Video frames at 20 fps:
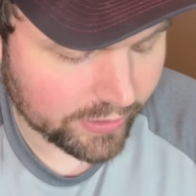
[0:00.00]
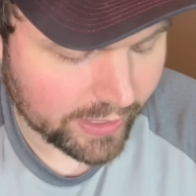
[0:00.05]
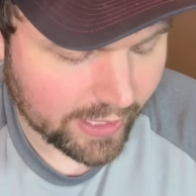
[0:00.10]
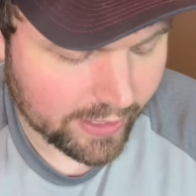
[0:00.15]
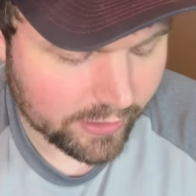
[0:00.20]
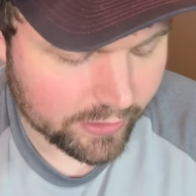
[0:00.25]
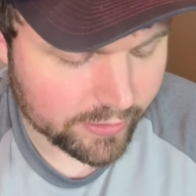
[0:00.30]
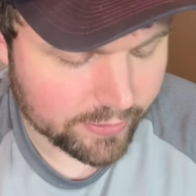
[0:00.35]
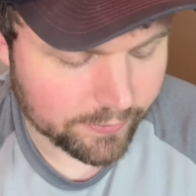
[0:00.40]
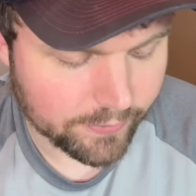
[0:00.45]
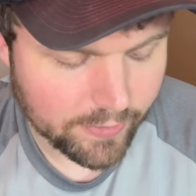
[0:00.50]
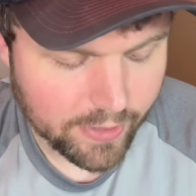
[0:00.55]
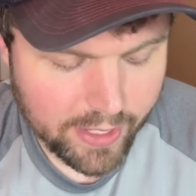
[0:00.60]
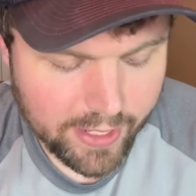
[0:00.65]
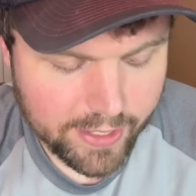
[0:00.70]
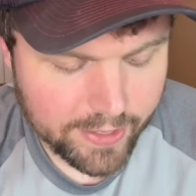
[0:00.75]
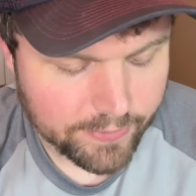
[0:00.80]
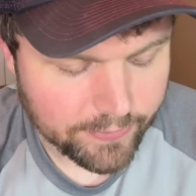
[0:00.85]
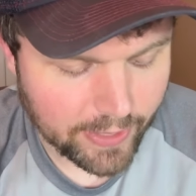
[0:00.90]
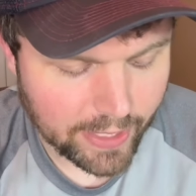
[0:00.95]
Allen,
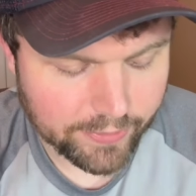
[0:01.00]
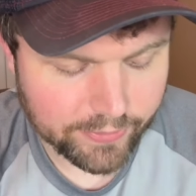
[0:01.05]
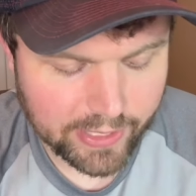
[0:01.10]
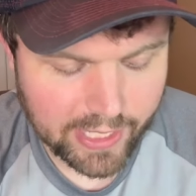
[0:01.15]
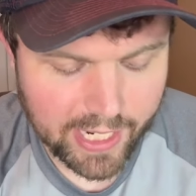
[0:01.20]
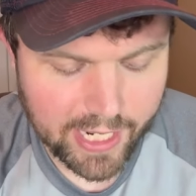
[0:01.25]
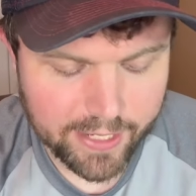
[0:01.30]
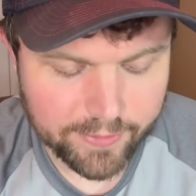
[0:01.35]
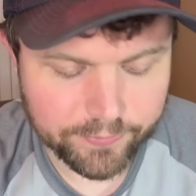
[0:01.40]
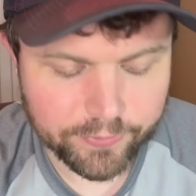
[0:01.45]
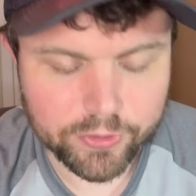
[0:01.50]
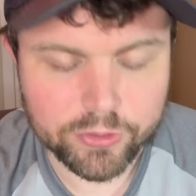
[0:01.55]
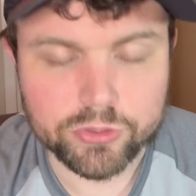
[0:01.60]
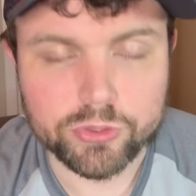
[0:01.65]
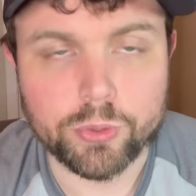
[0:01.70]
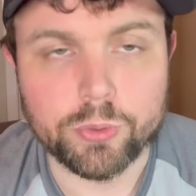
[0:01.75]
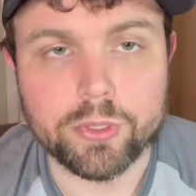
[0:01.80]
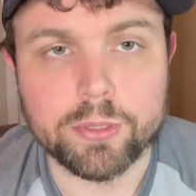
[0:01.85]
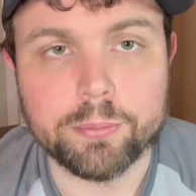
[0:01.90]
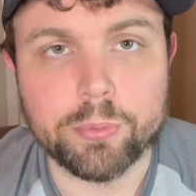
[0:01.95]
five and a half first
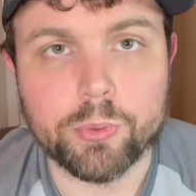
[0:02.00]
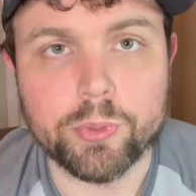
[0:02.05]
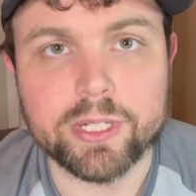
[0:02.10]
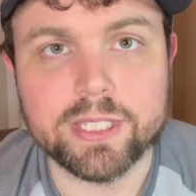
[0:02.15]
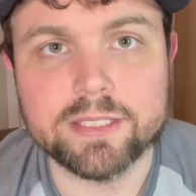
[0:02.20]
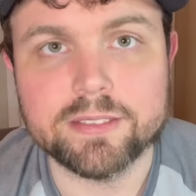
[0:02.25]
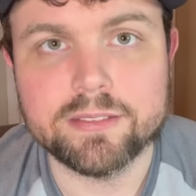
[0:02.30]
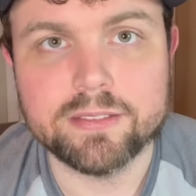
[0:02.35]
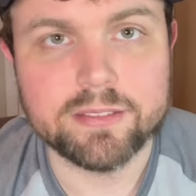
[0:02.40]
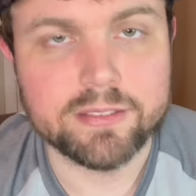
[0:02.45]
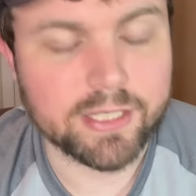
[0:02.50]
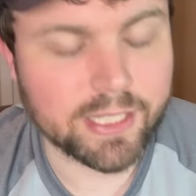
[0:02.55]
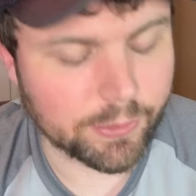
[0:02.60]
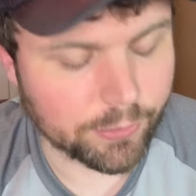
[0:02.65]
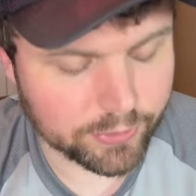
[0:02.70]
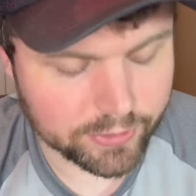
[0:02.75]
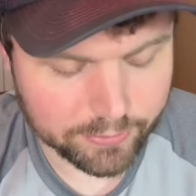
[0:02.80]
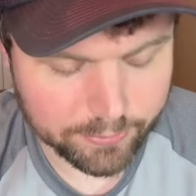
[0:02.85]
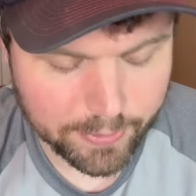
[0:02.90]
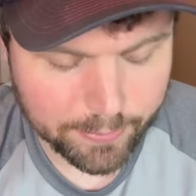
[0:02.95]
quarter points. That one's been